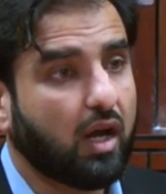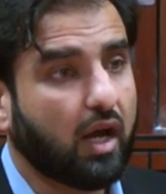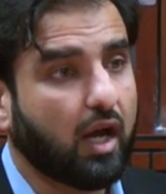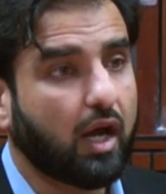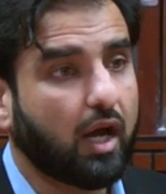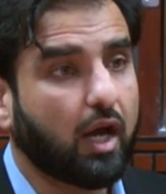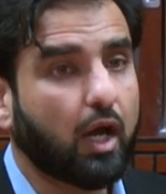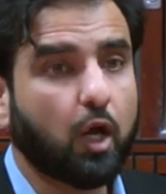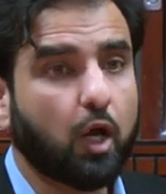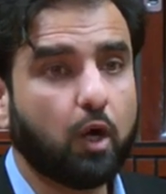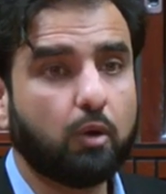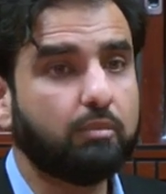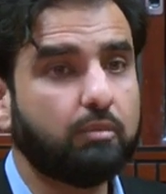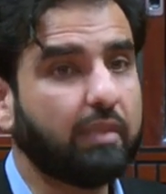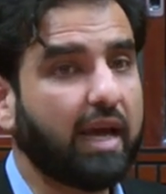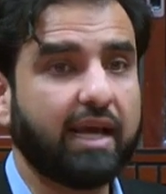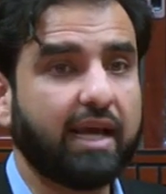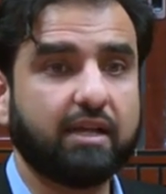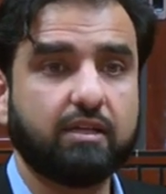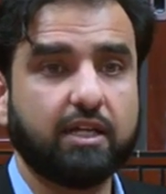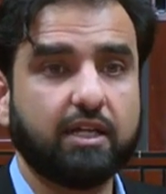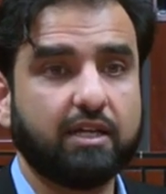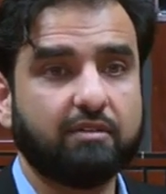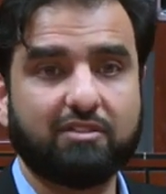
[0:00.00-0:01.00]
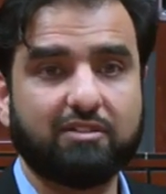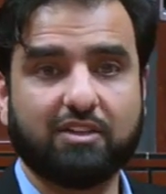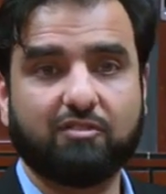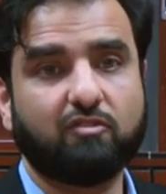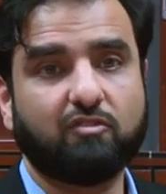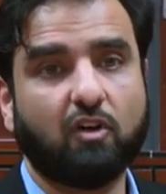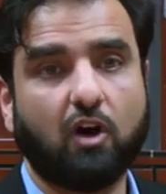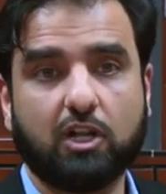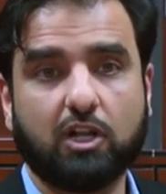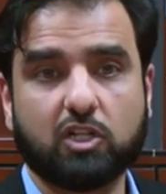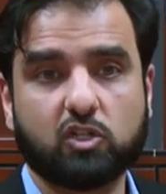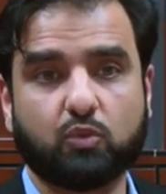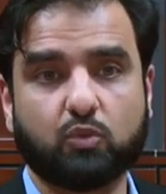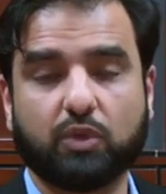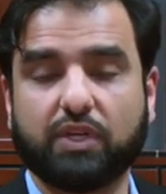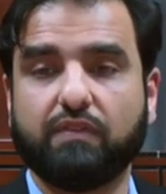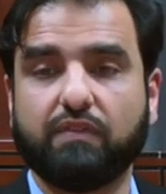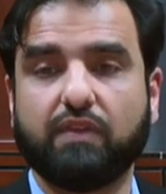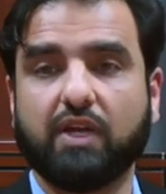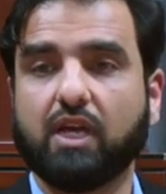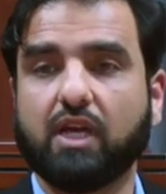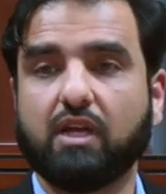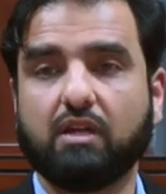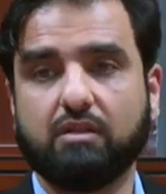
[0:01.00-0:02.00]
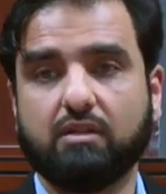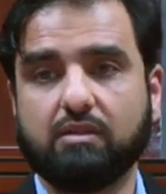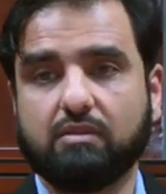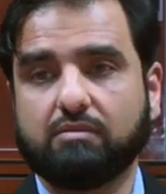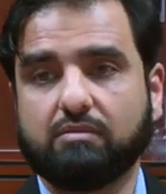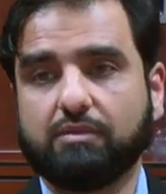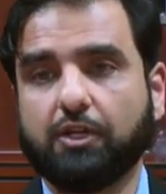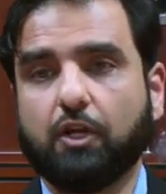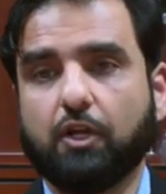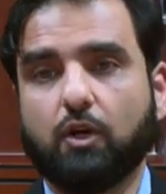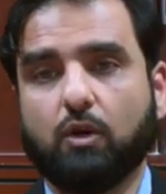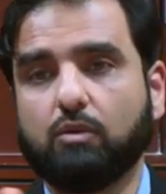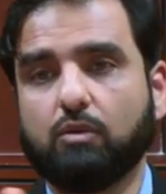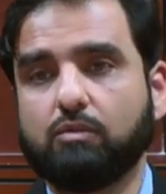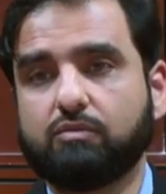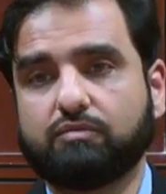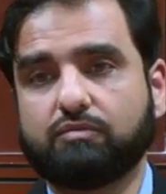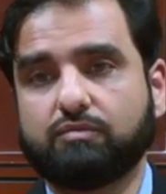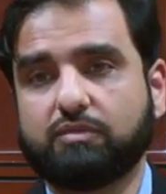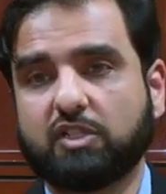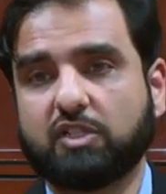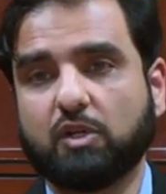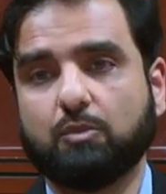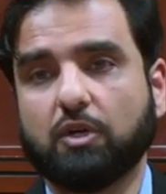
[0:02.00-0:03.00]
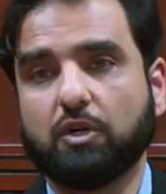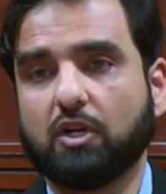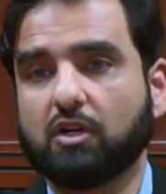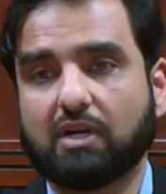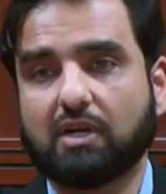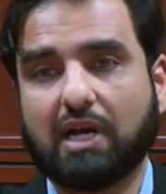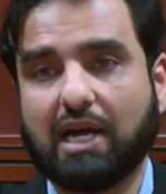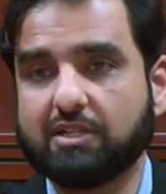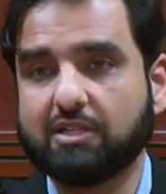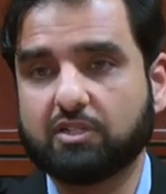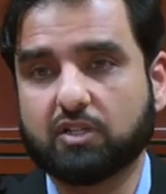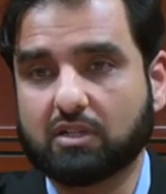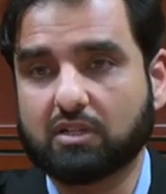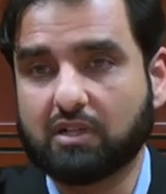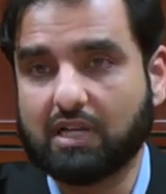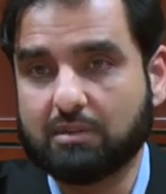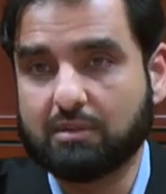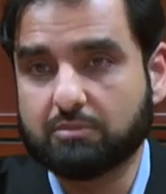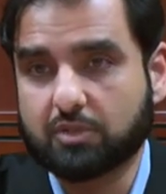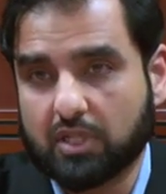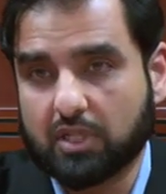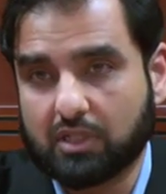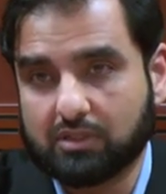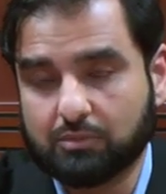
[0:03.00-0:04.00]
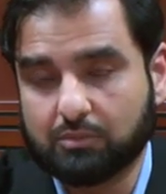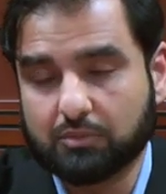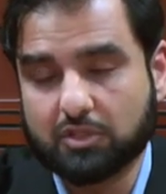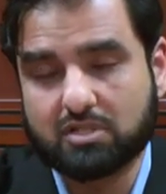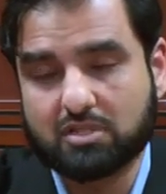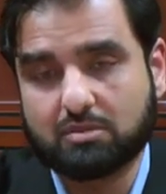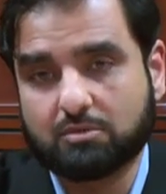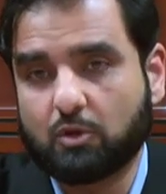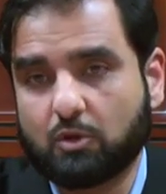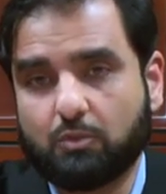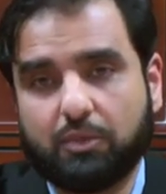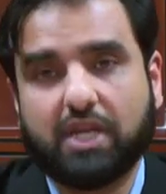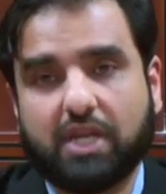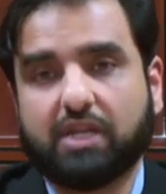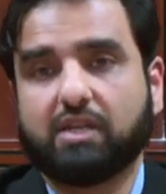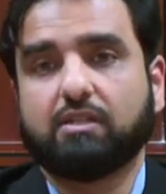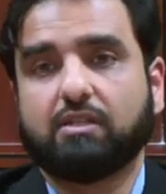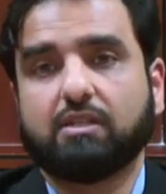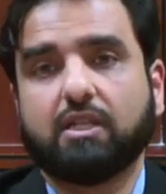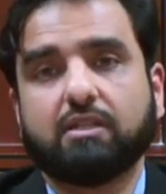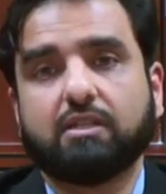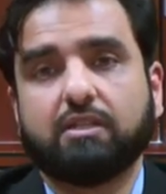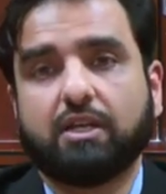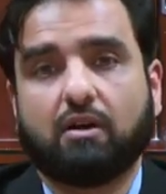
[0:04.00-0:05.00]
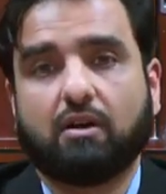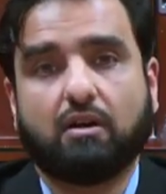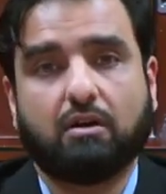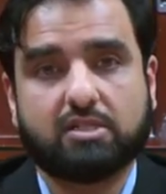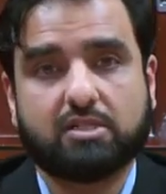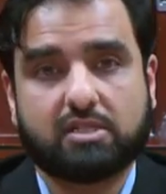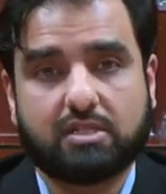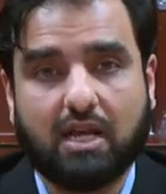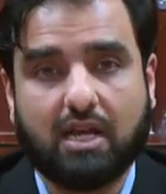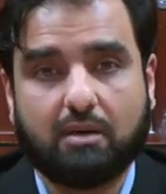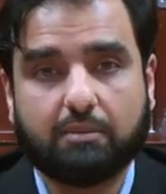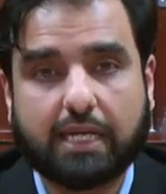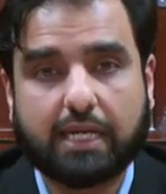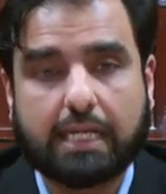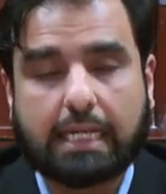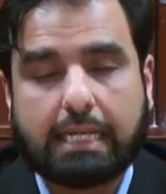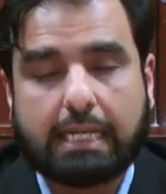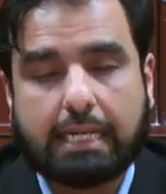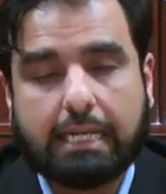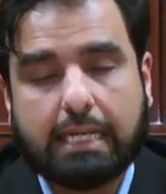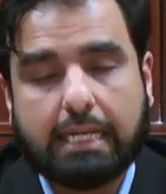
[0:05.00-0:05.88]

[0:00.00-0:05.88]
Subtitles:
And if it falls within, similar kinds of claims other Muslims are making, then they are Islamic.